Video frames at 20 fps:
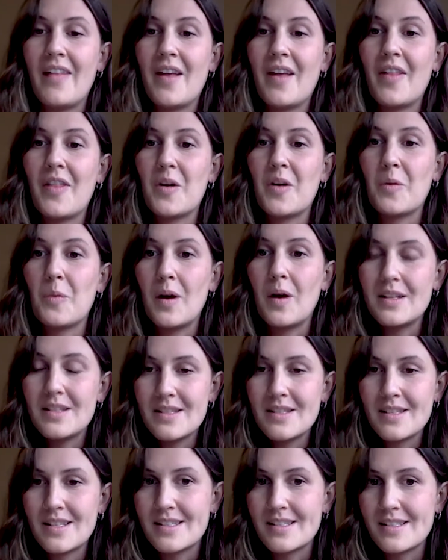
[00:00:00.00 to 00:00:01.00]
and that there
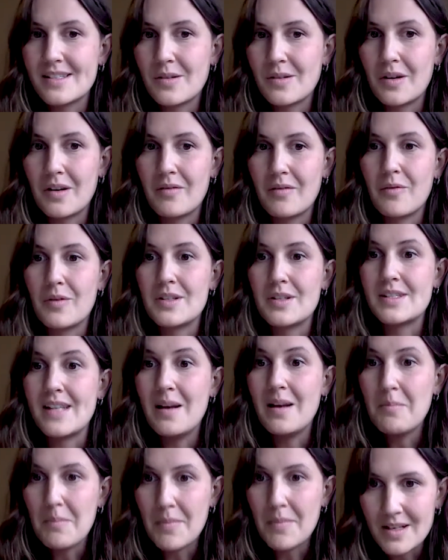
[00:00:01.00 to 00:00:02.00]
was this sort of
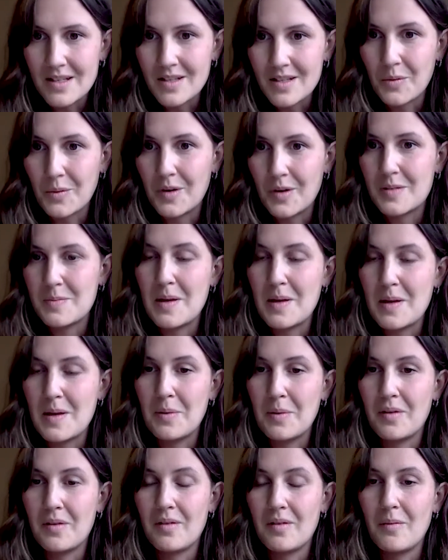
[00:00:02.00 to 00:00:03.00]
resentment towards
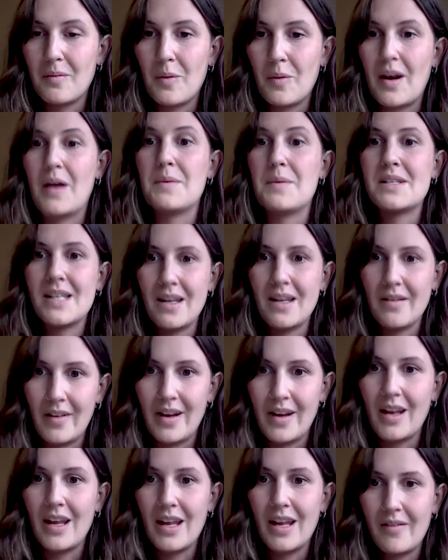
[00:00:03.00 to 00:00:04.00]
people when I was
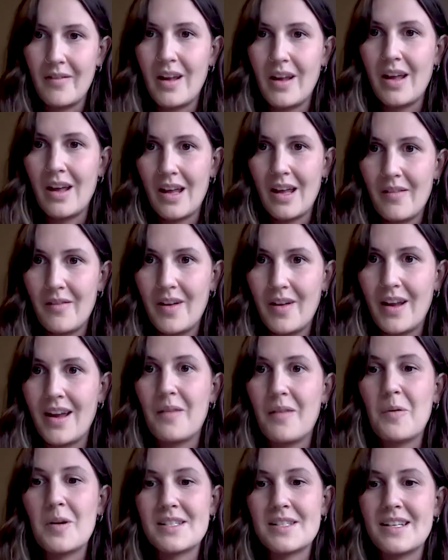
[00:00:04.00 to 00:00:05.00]
giving and giving and
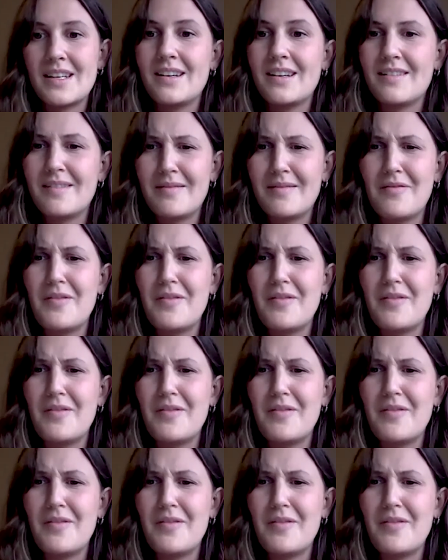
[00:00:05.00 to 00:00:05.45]
giving and wasn't